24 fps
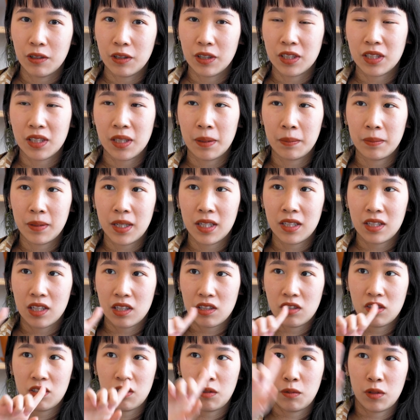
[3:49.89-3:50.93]
or something
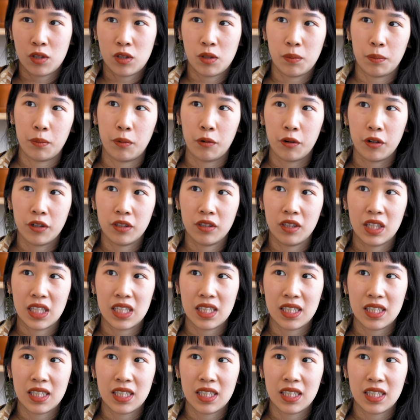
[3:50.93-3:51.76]
just to support the